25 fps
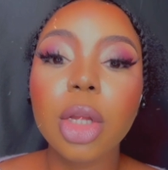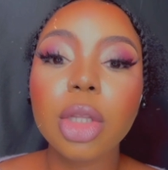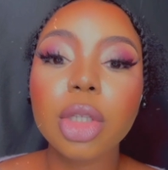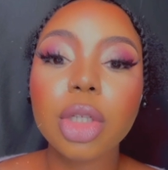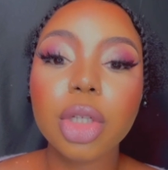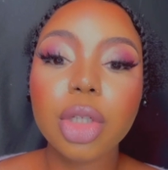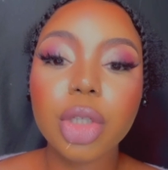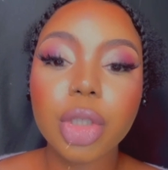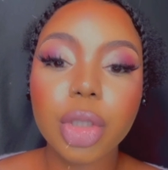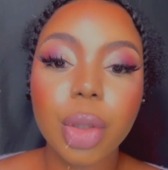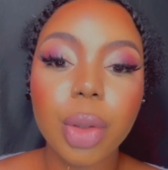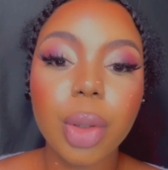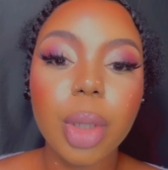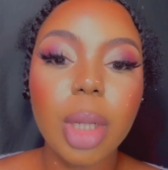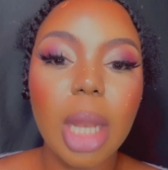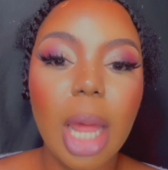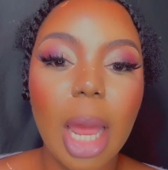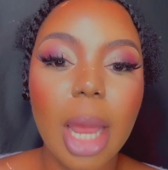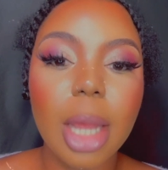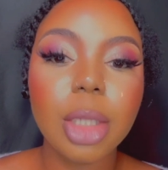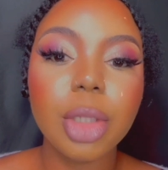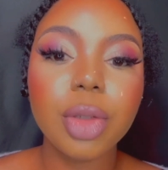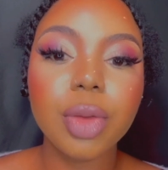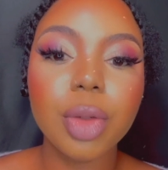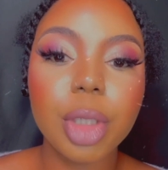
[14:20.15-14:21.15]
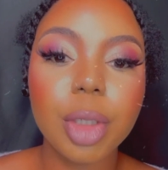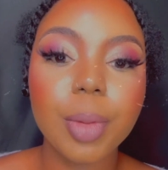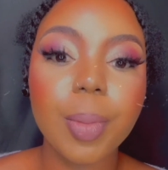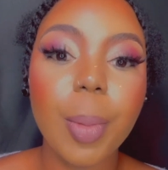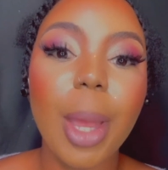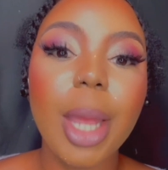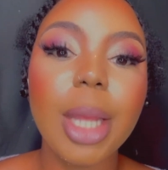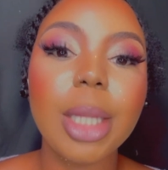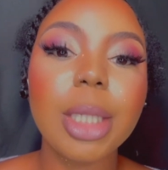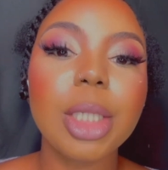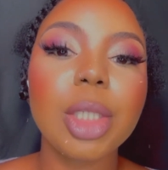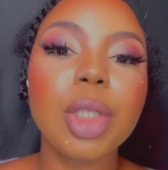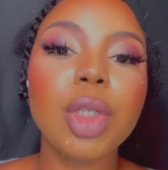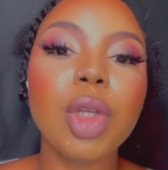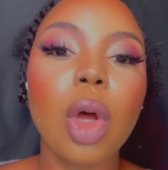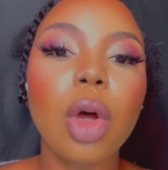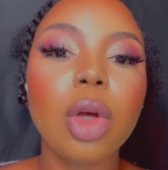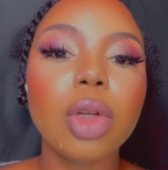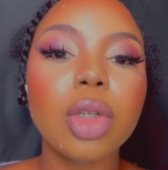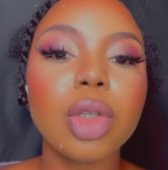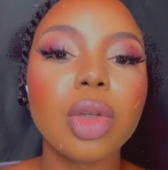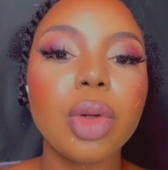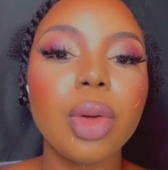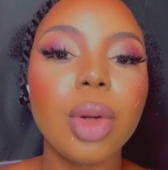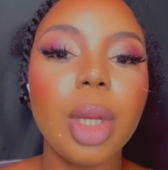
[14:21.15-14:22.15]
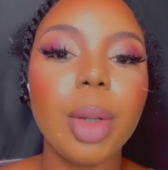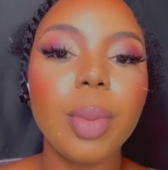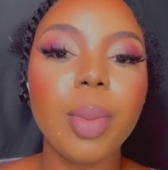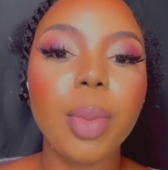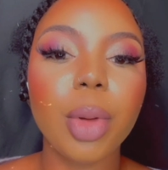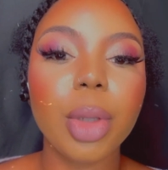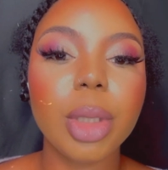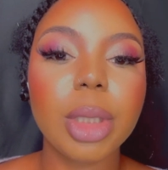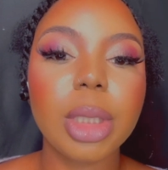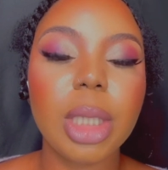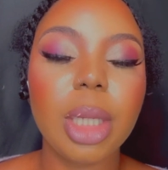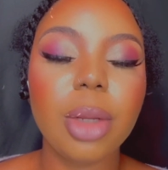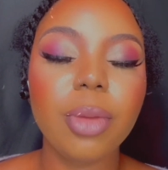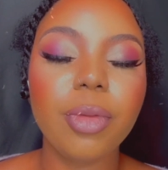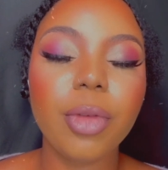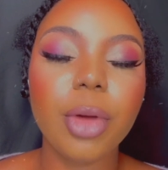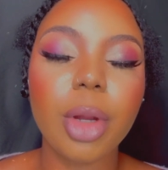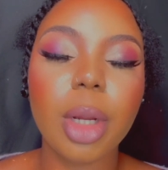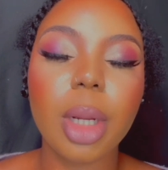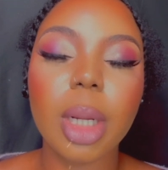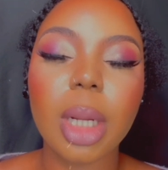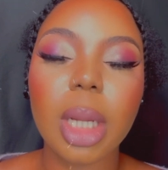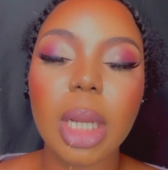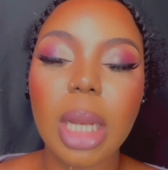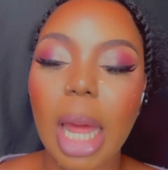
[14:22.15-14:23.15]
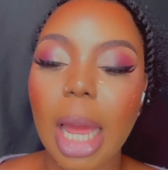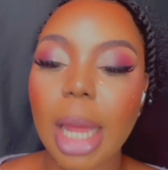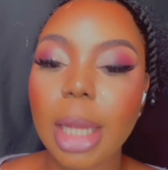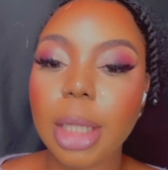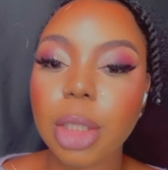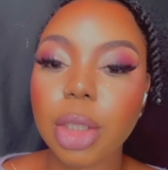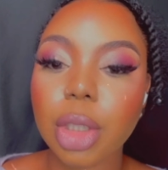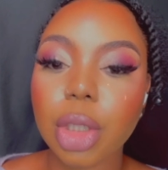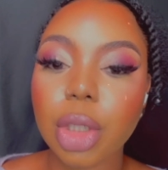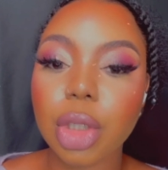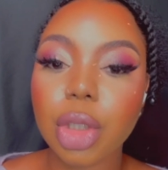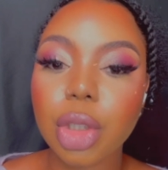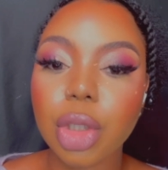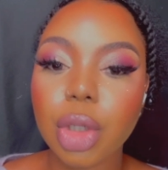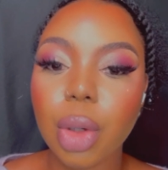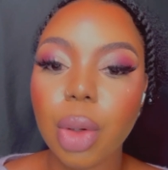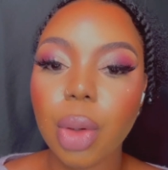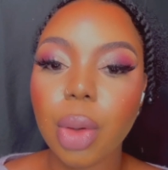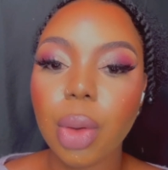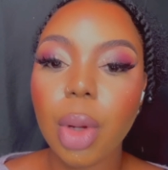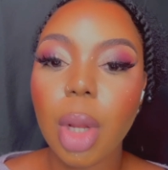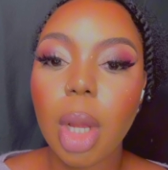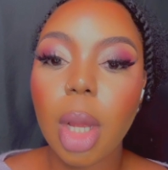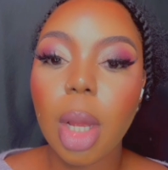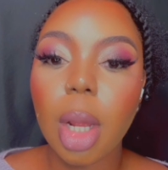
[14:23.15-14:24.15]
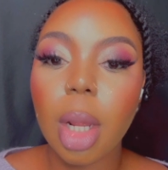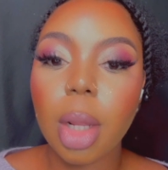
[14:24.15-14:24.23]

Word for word: to show clients respect it's also important for clients to show